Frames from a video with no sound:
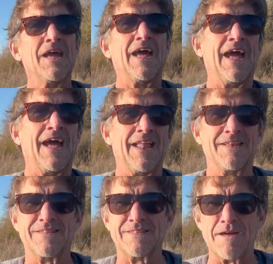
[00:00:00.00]

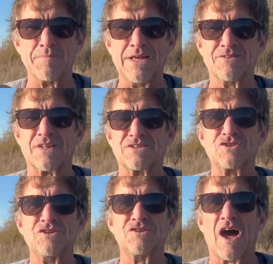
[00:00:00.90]
And that means that
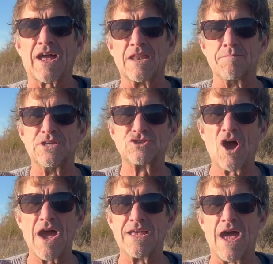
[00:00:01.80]
she's not going to be
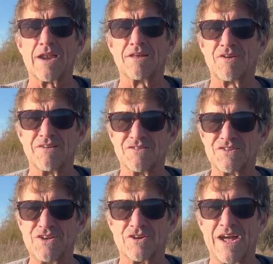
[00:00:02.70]
shot yet because he hasn't
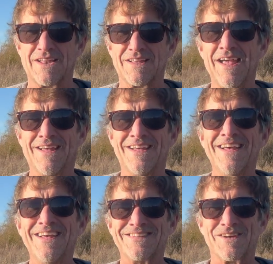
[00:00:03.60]
seen her yet.
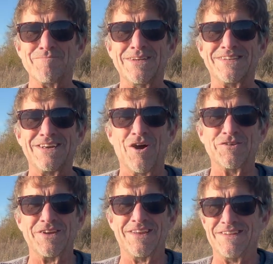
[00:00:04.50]
So it means he
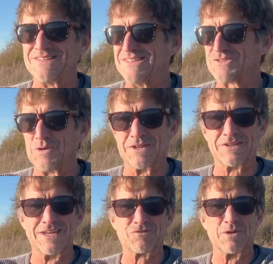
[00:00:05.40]
goes in, he sees
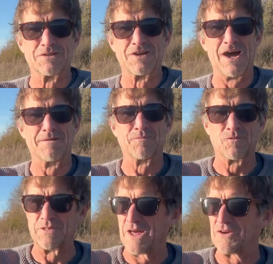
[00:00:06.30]
Tweedledee and Tweedledum
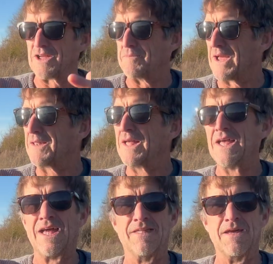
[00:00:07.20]
with the other hitman,
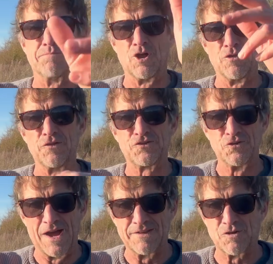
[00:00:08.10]
and they blow those 2
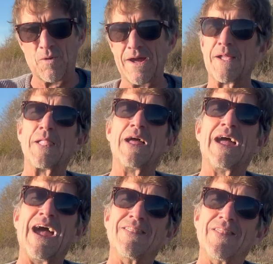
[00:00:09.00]
guys away.
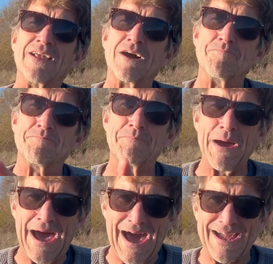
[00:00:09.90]
And then they come
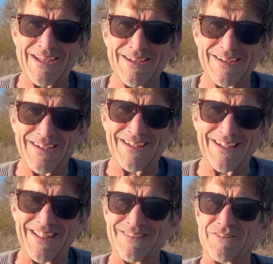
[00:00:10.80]
back,
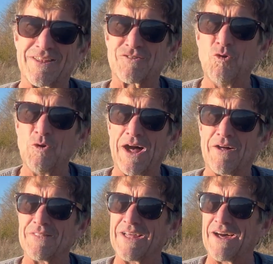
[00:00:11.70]
and it's cool
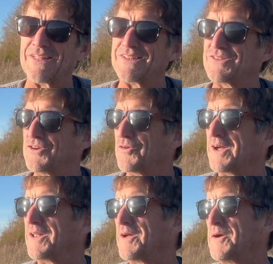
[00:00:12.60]
how they do it,